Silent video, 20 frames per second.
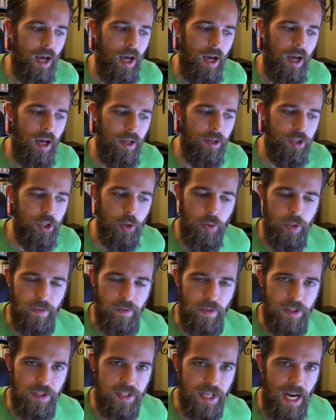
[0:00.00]
uh, doing
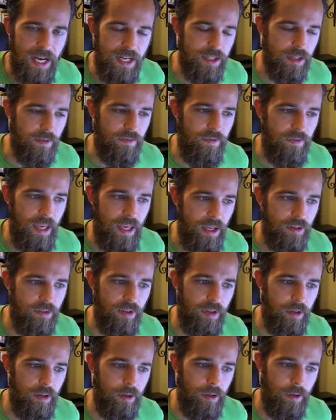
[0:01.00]
these kinds of things
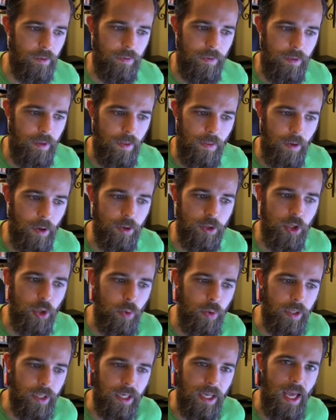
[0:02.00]
that are that they're
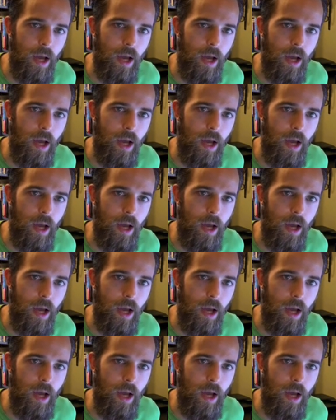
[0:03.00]
doing.